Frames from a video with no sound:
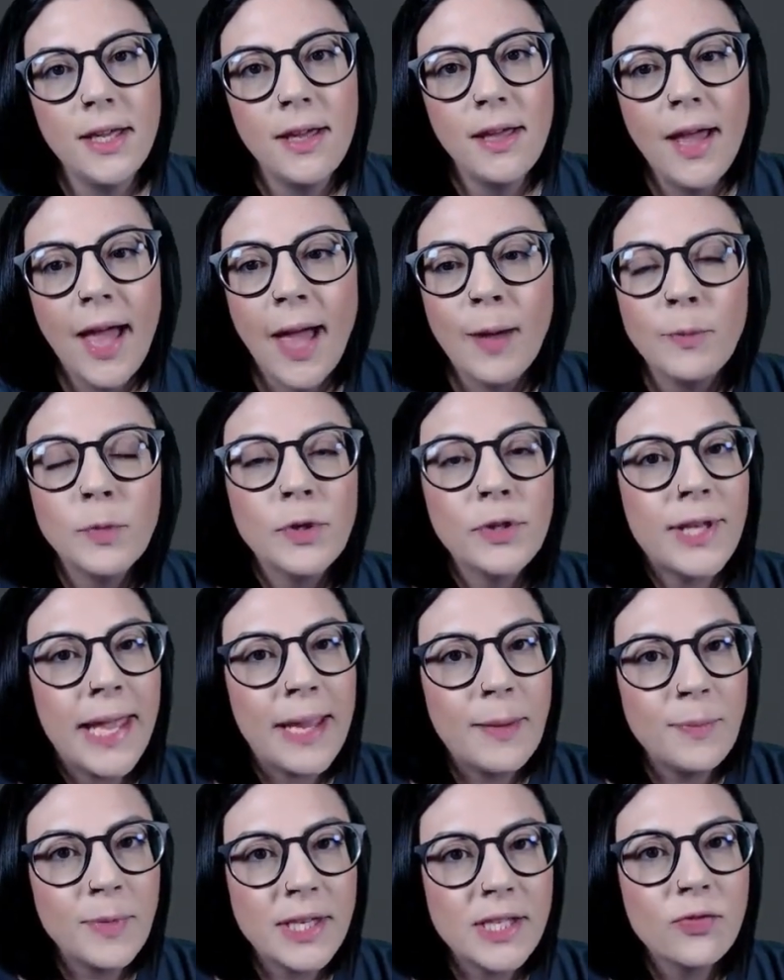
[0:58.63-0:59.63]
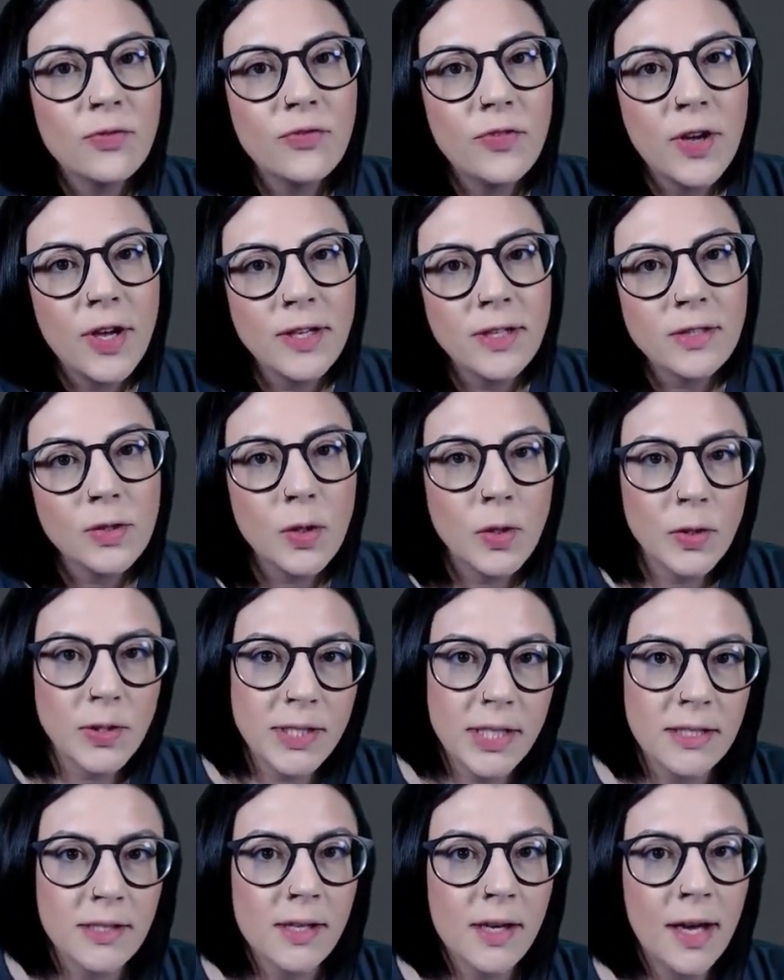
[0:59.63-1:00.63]
and we'll name this first
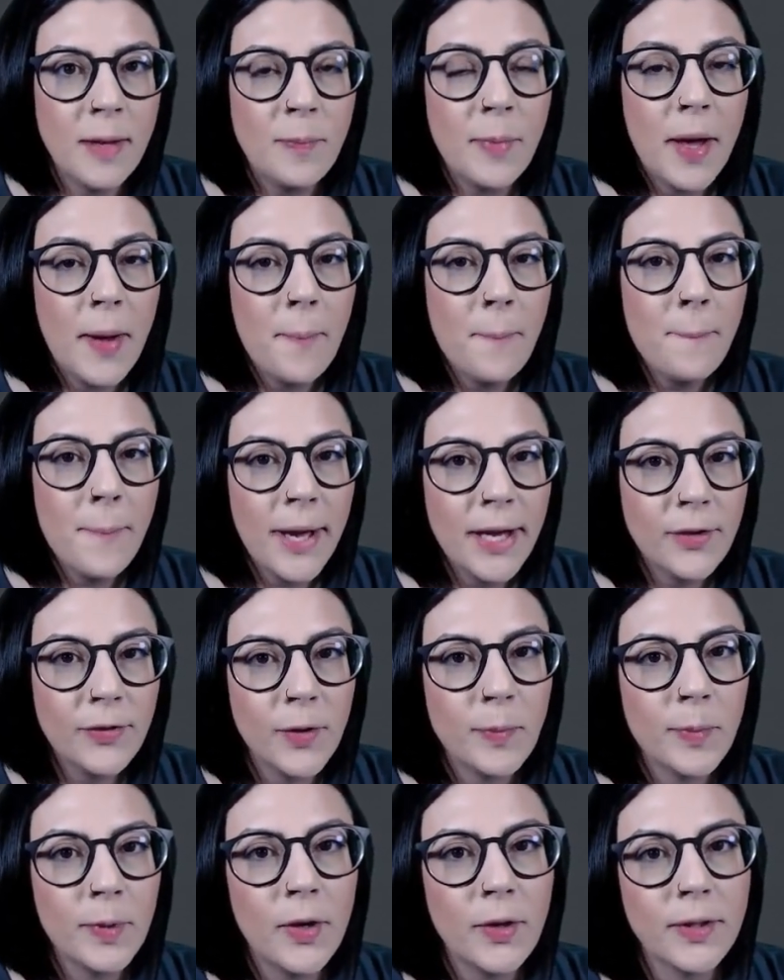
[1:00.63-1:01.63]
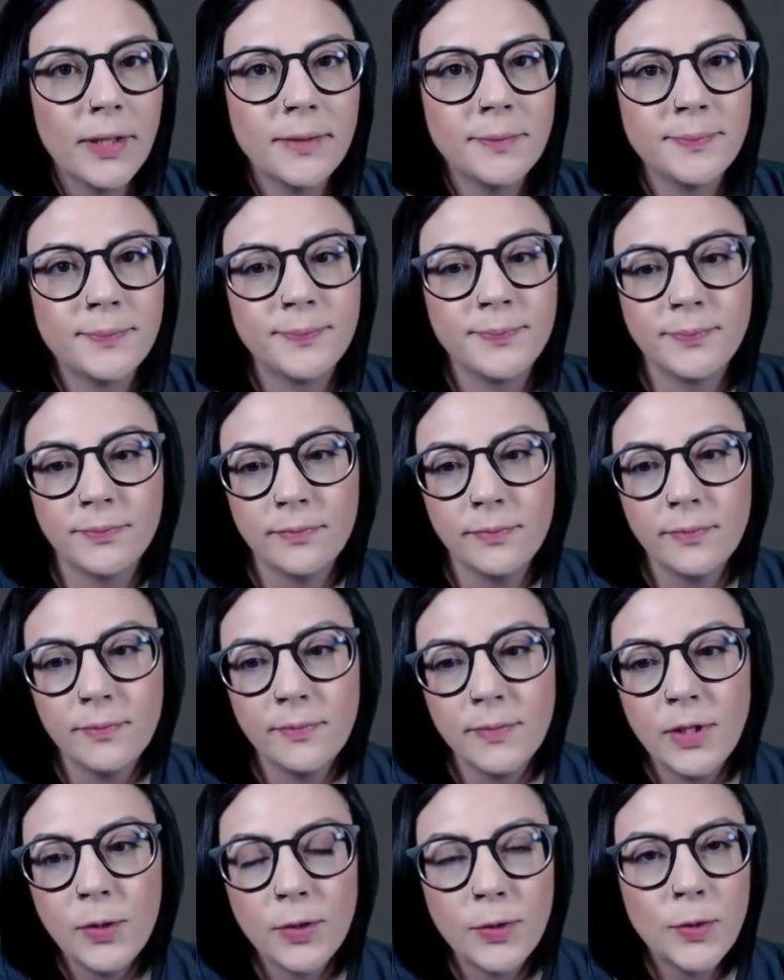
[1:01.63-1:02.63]
content type microblog.
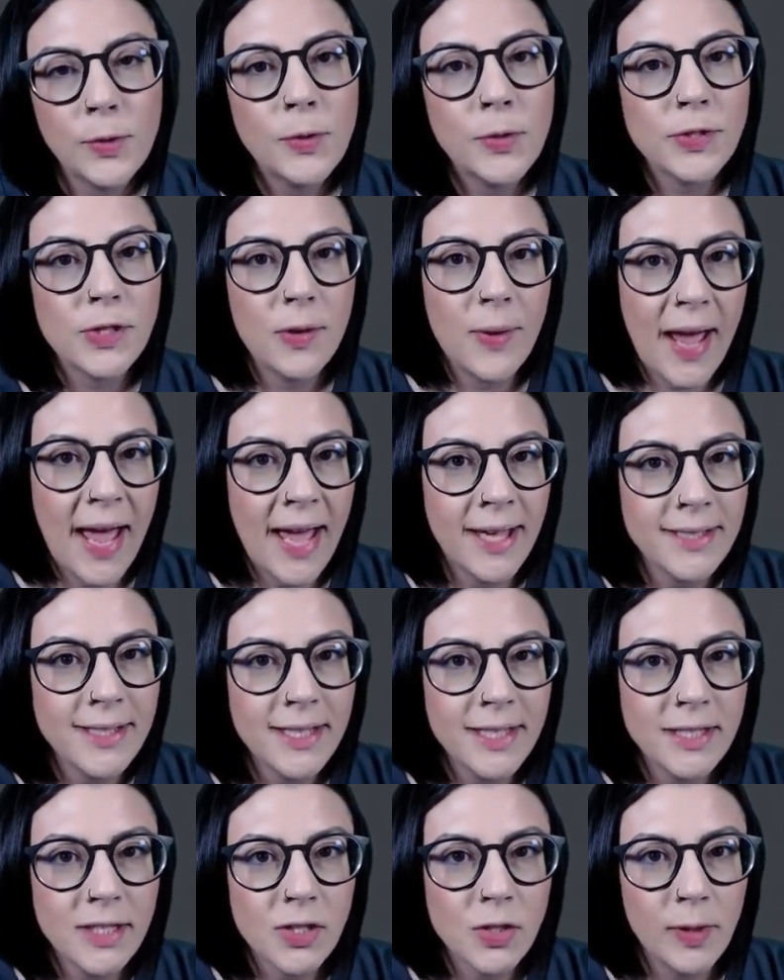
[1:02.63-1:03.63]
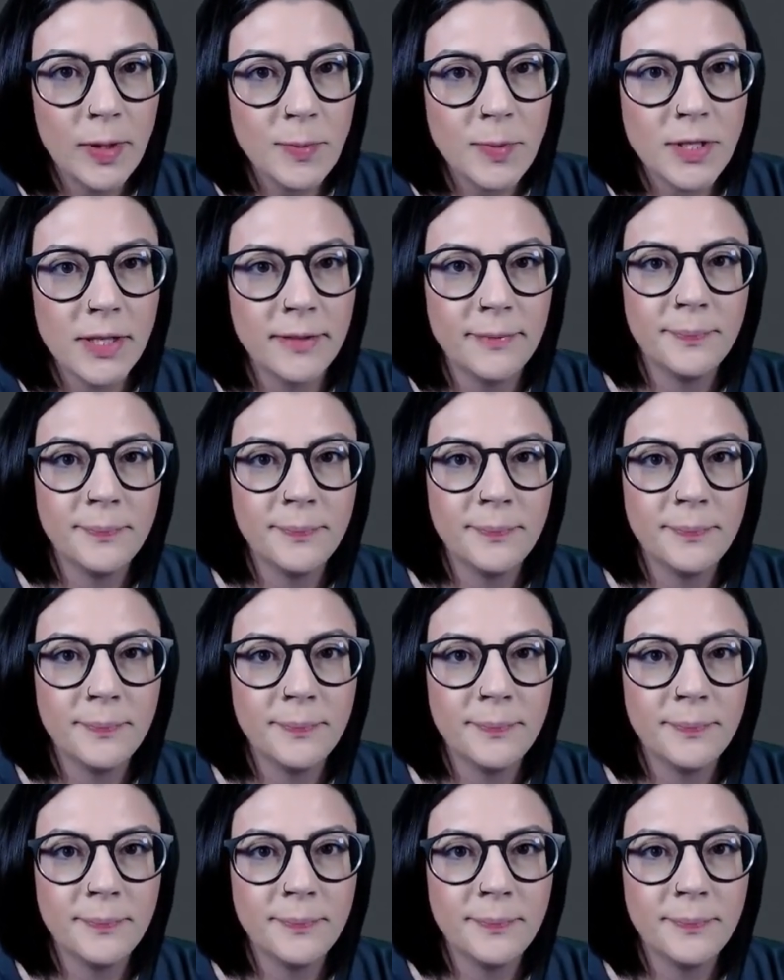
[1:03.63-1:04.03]
You can also add a description.